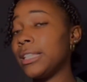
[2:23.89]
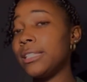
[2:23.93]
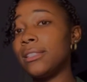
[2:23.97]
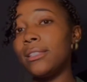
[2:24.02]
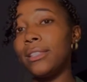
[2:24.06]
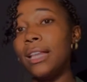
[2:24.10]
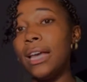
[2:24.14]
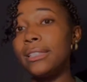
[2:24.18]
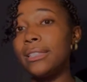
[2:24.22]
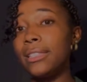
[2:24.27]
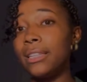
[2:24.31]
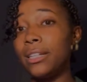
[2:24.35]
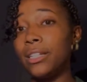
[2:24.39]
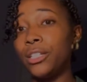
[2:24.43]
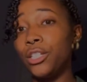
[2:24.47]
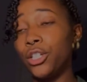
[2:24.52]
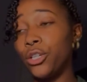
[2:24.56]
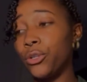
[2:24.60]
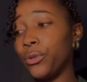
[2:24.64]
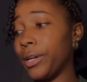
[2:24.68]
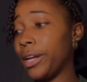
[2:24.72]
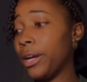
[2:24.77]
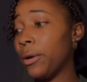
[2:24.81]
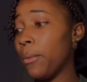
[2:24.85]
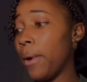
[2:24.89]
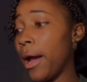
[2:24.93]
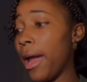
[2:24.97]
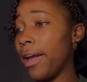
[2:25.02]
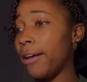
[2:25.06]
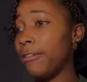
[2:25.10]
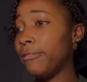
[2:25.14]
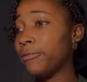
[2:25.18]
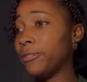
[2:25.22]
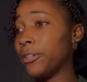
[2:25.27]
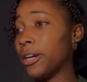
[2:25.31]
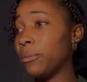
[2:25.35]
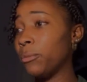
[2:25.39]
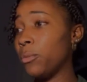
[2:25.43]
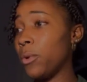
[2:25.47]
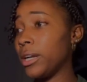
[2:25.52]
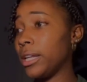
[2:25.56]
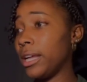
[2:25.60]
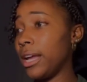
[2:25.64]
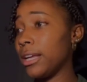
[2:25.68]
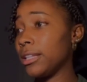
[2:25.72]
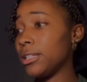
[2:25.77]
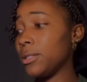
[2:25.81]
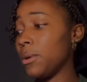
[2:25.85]
It's less than a degree away from
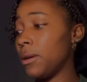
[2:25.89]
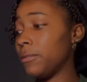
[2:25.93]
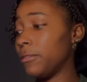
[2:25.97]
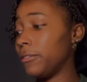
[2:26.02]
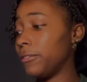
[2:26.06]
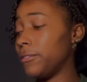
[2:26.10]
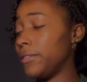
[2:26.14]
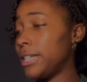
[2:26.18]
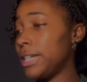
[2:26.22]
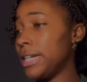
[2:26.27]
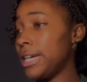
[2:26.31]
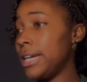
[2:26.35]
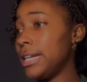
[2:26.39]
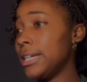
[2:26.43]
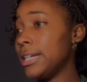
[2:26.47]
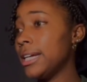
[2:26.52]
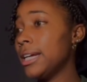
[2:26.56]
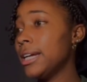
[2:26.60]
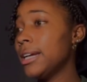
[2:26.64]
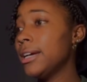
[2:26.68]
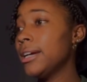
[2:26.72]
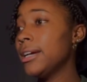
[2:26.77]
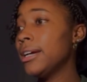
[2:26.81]
1ES1215,